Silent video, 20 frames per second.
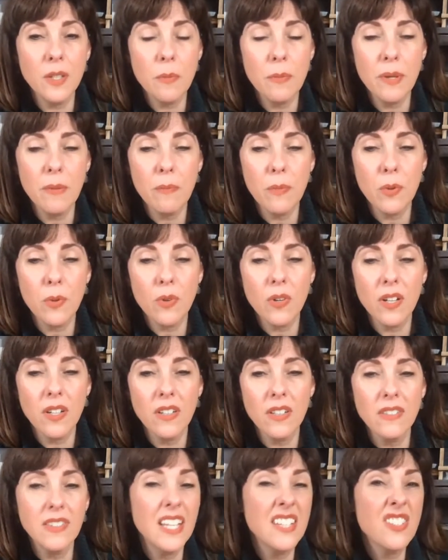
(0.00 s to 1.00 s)
bit
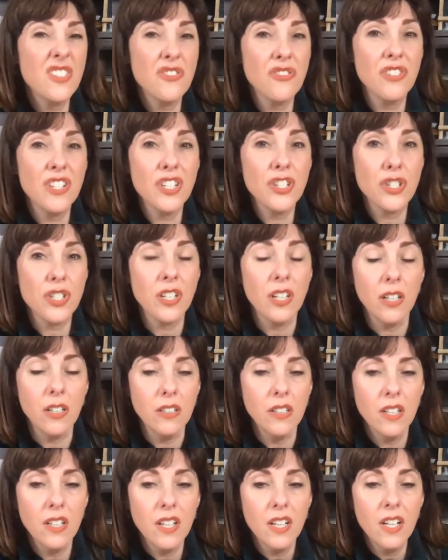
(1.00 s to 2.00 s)
more less
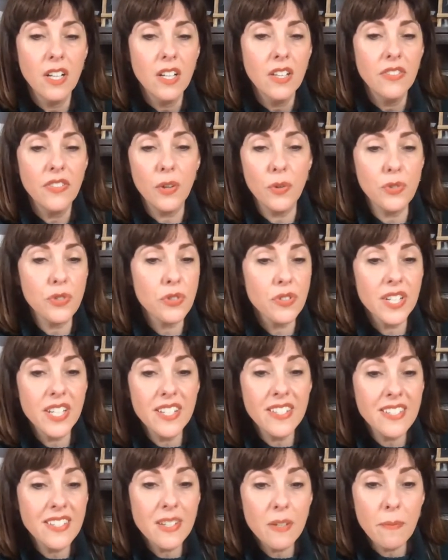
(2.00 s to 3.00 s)
traditional. Those are
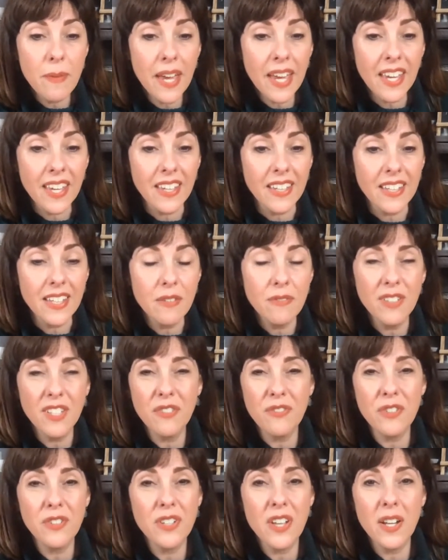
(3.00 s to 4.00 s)
easy to make. Even
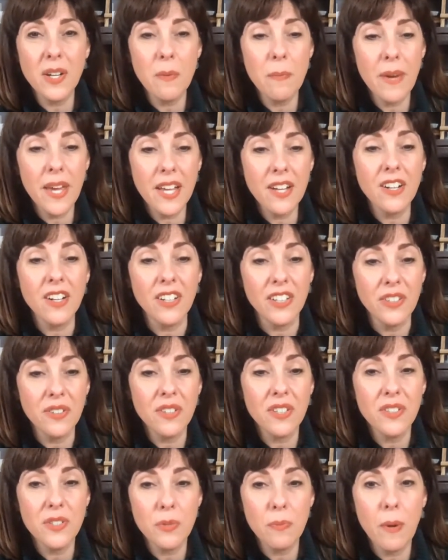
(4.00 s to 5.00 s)
if you're not a baker, you
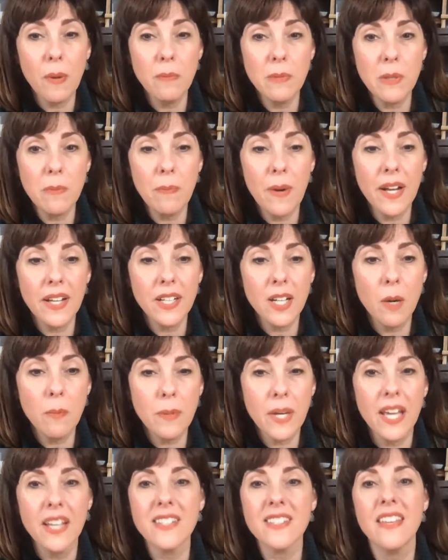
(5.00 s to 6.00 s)
can do pumpkin pie
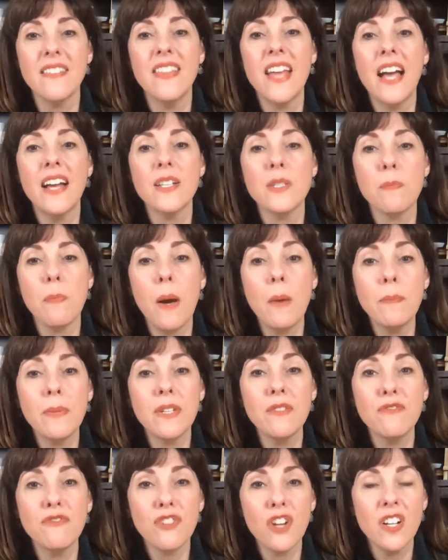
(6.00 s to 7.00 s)
cupcakes, and that is
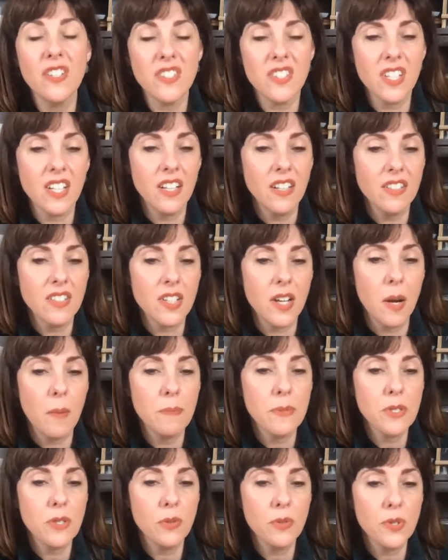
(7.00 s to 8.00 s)
pumpkin frosting on top.
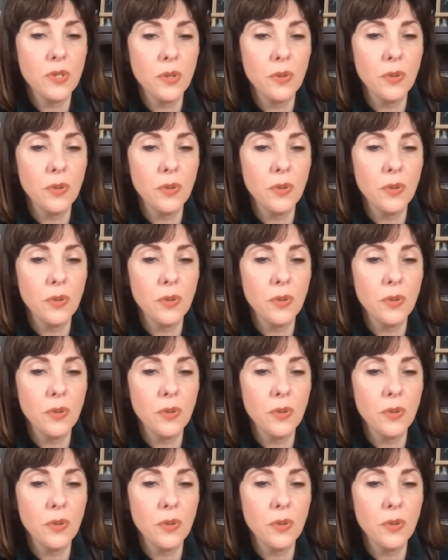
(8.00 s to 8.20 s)
So, so